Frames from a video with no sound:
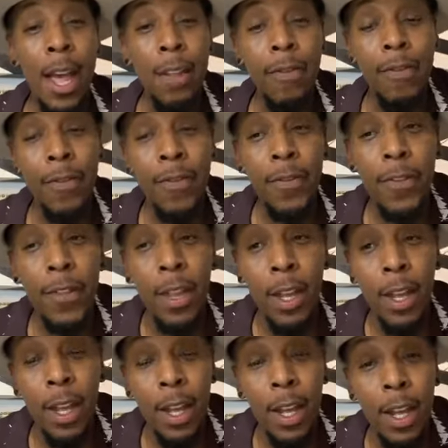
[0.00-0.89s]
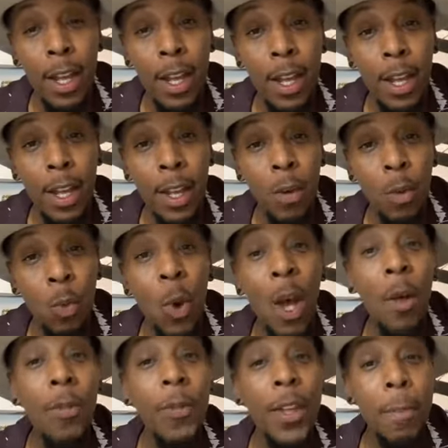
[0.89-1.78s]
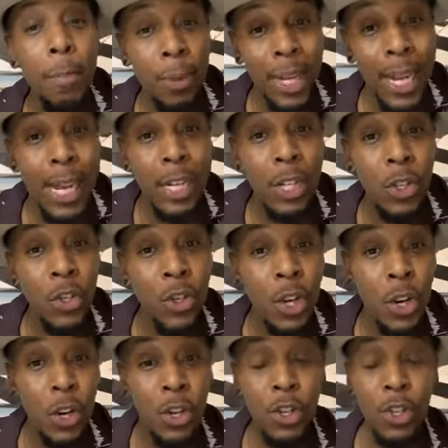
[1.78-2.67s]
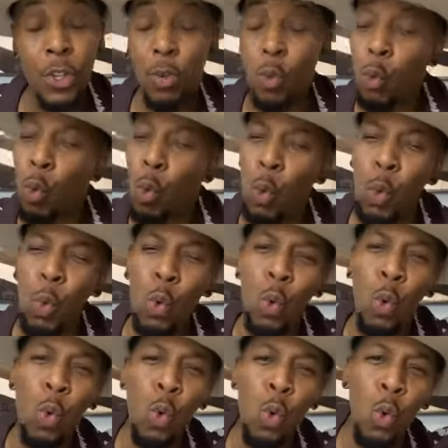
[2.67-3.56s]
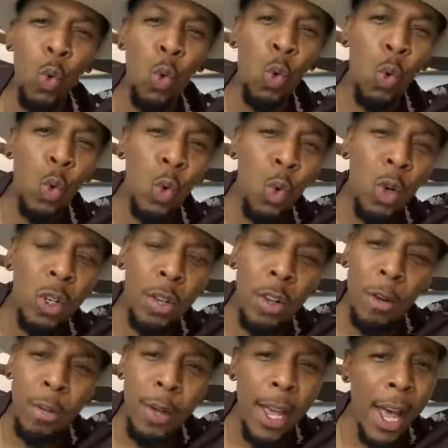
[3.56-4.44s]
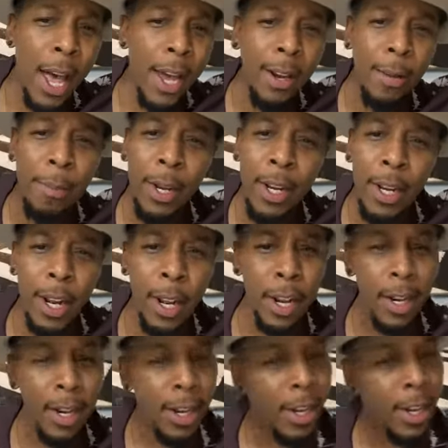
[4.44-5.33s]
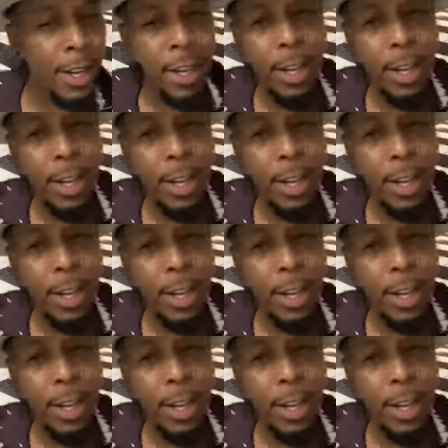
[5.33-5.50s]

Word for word: at the Wealthy Place Church. Ooh, it's going to be hot up in there.